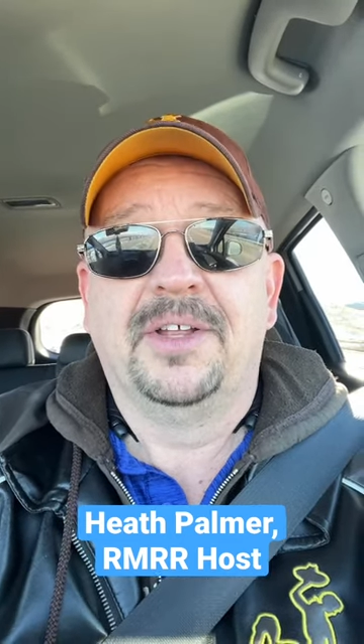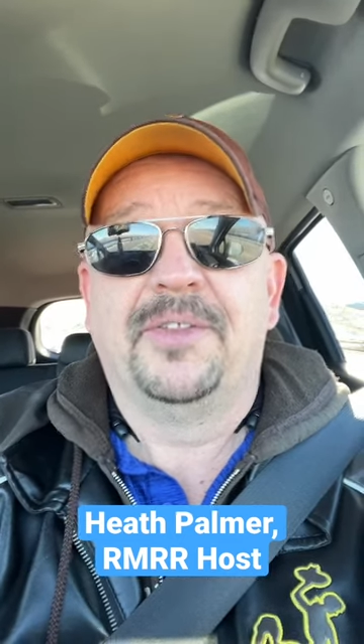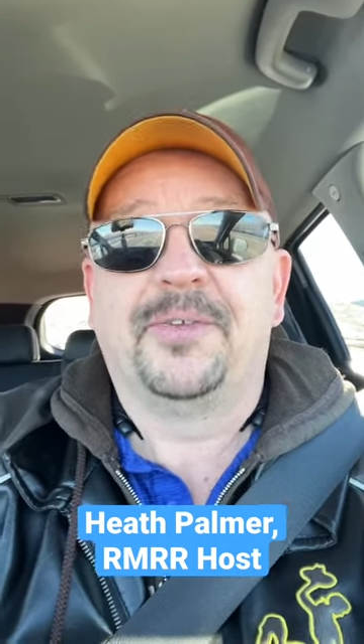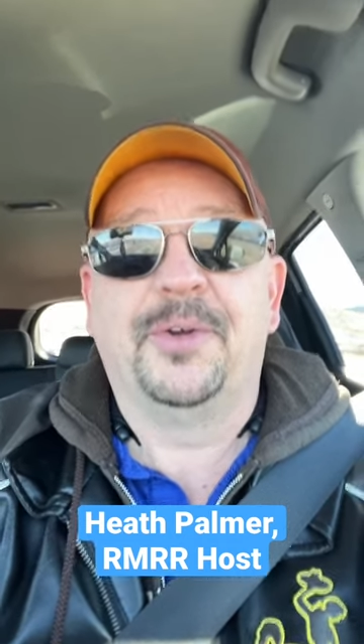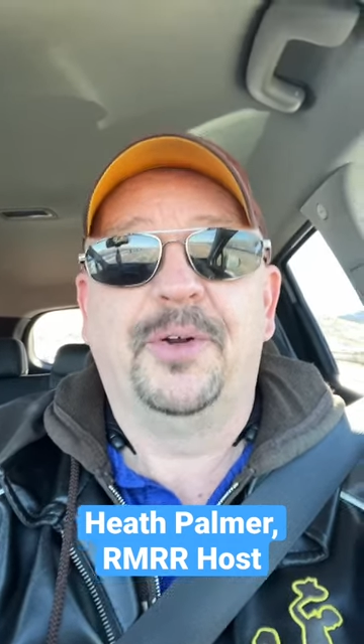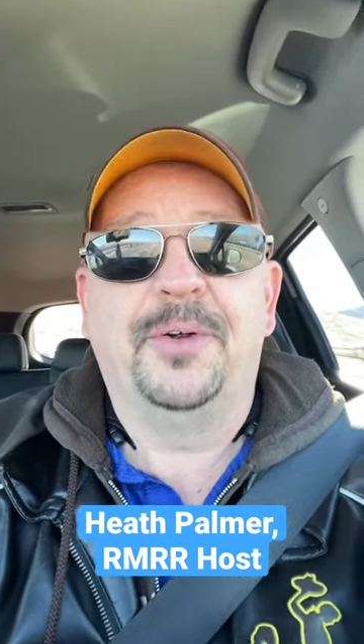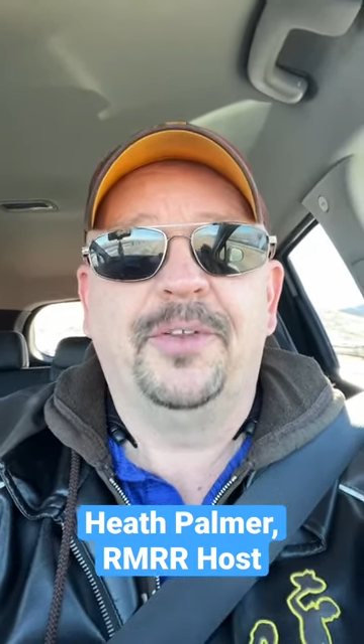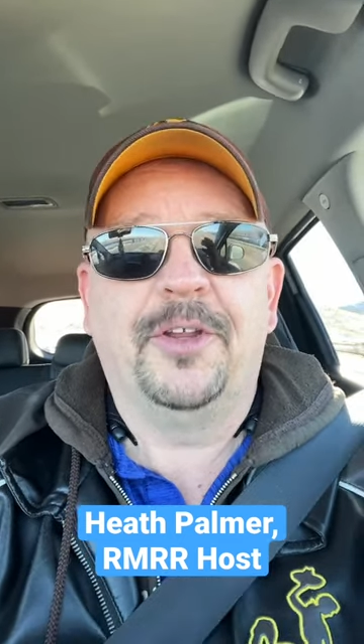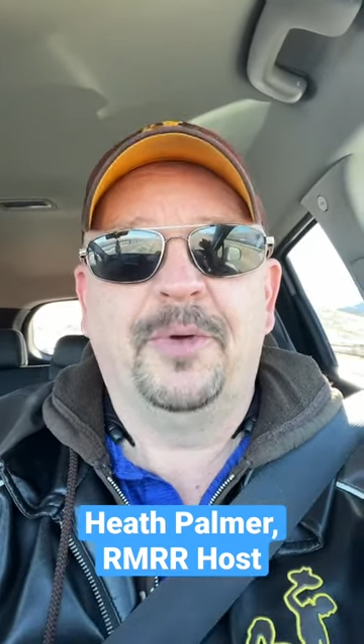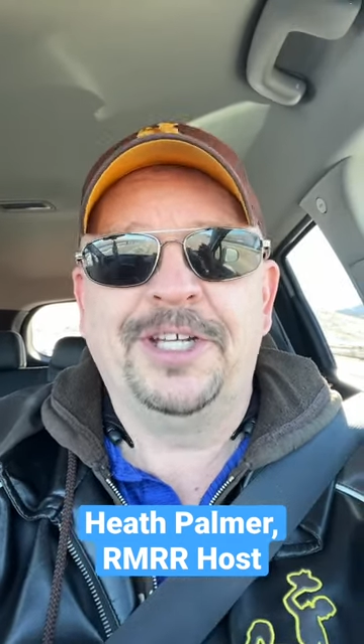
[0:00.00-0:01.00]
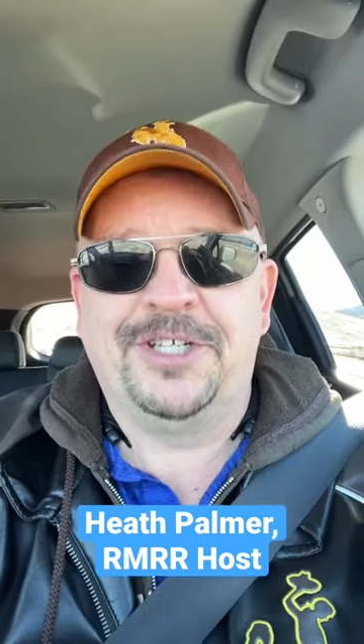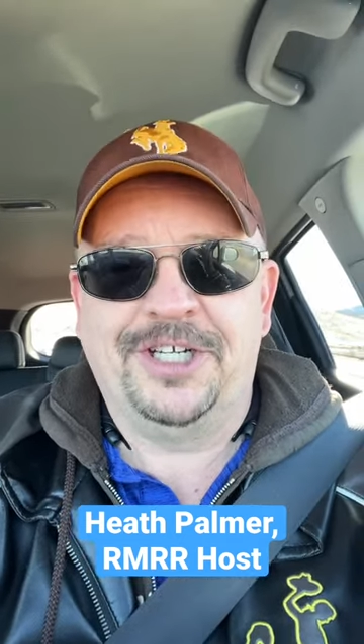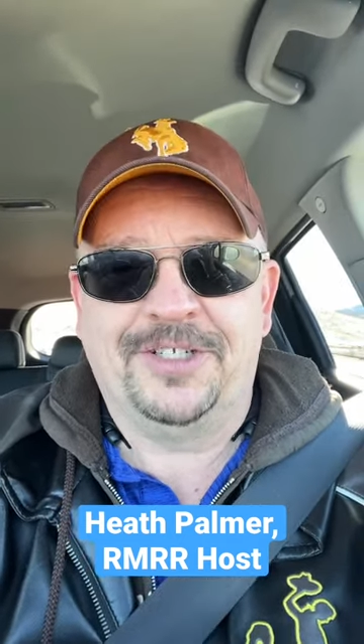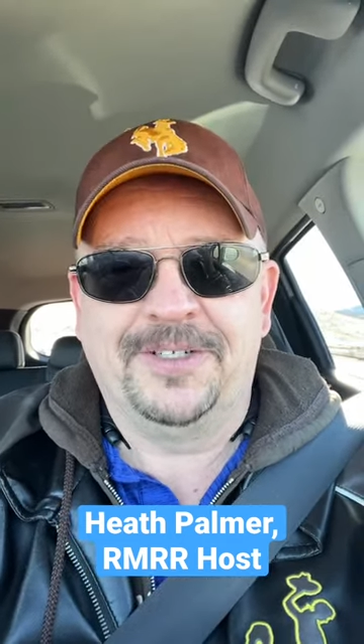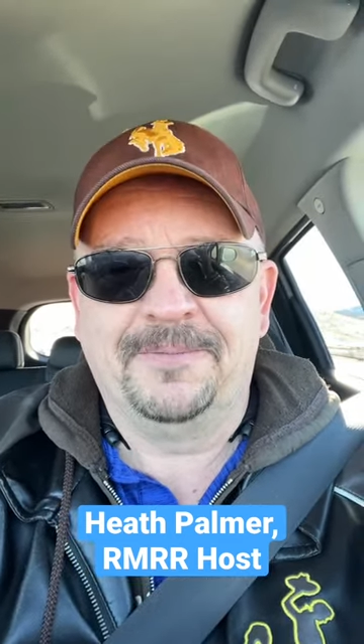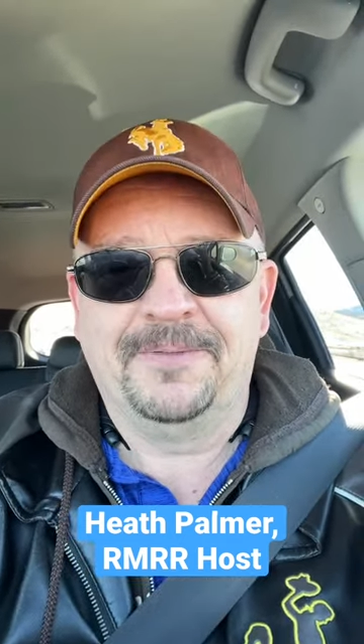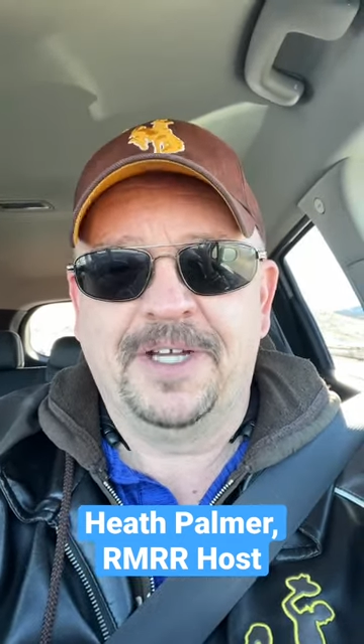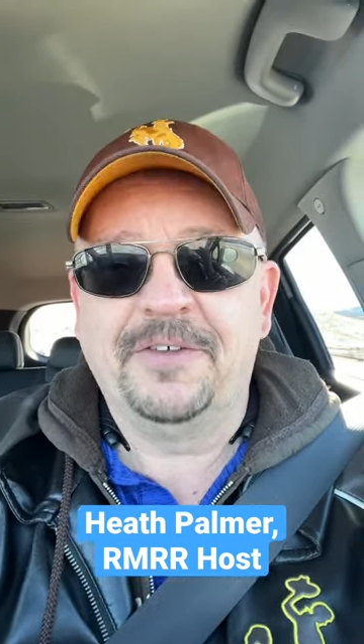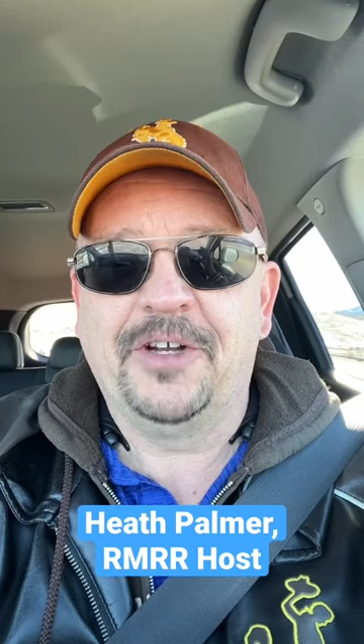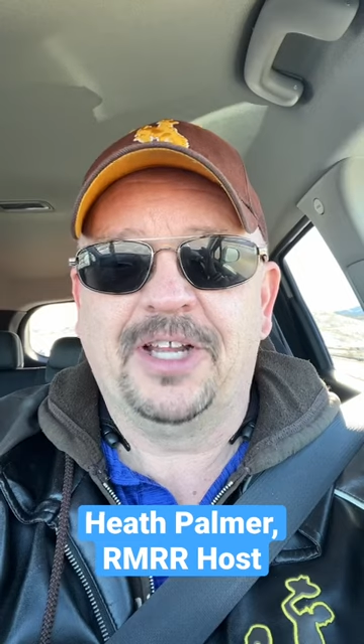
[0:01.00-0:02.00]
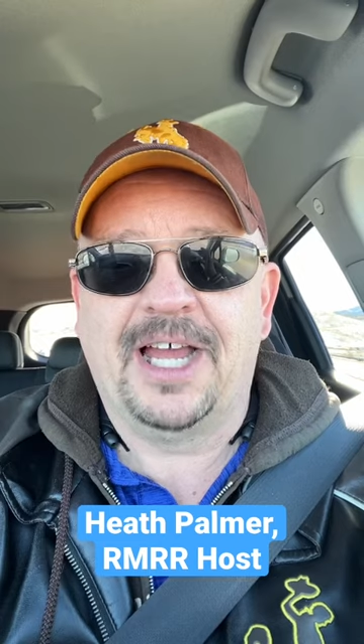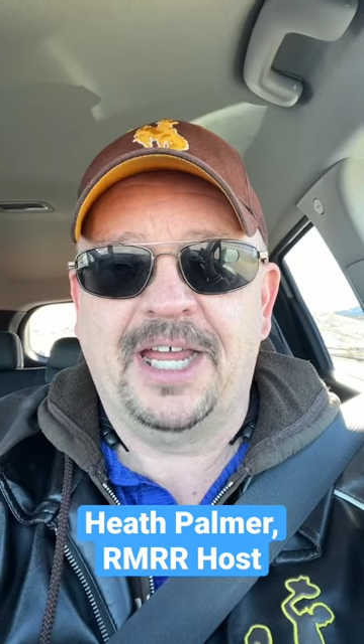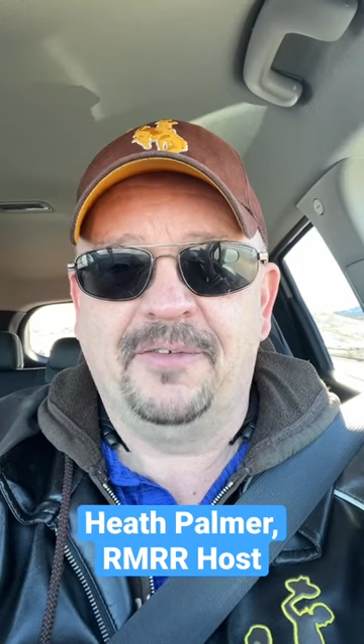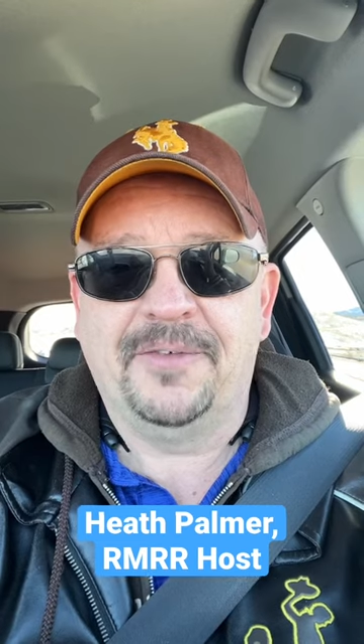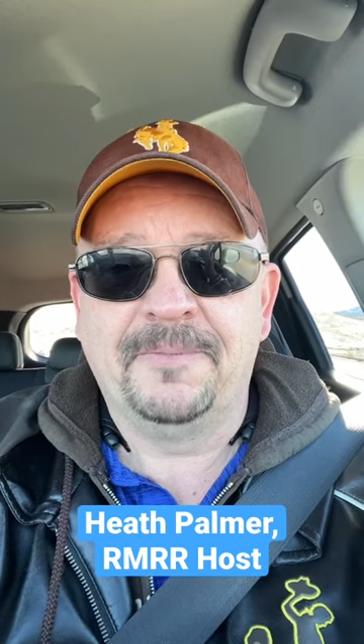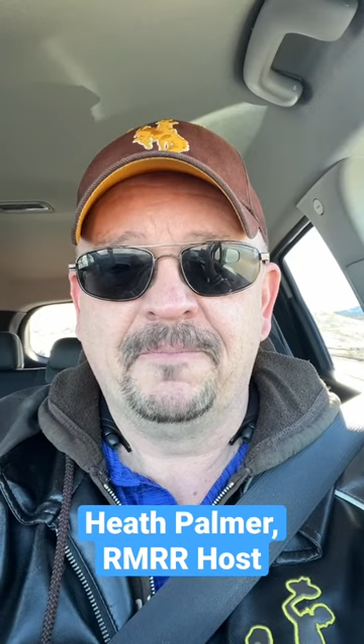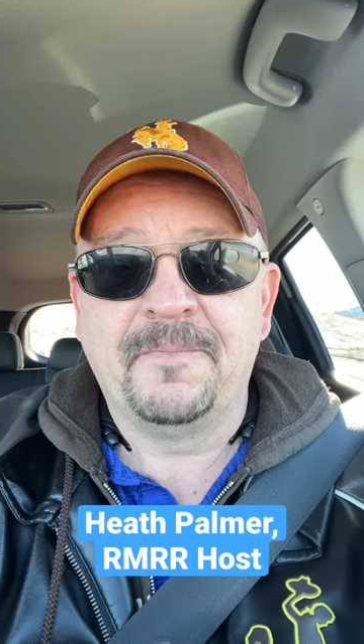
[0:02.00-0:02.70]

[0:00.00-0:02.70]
through the windshield of your life.